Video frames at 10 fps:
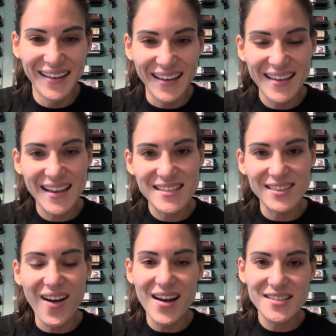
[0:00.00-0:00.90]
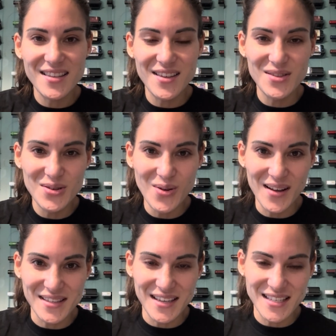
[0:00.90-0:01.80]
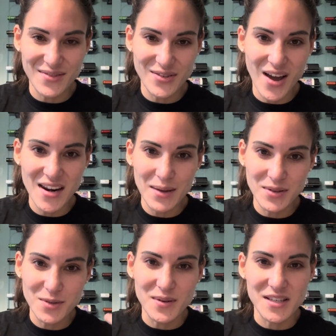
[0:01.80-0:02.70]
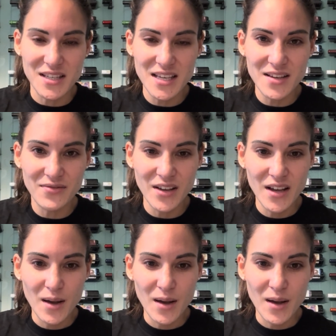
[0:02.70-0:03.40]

it gets lost in the nuances if you're not able to perceive